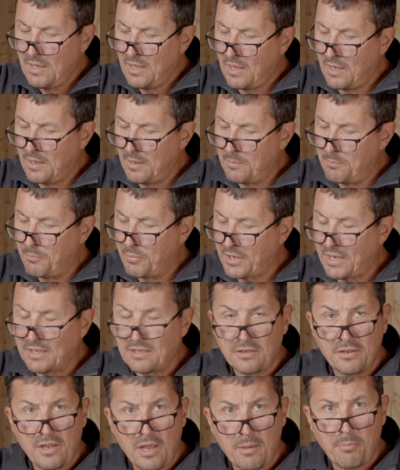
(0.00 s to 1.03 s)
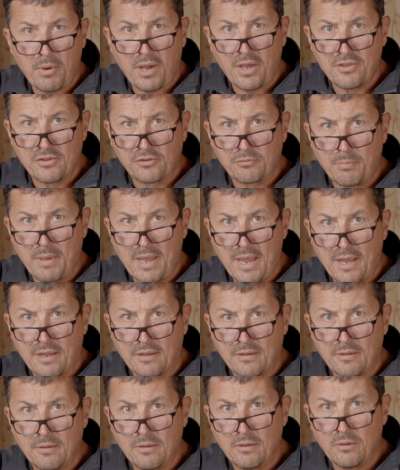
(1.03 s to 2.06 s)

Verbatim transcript: uh, but I did not buy this bag.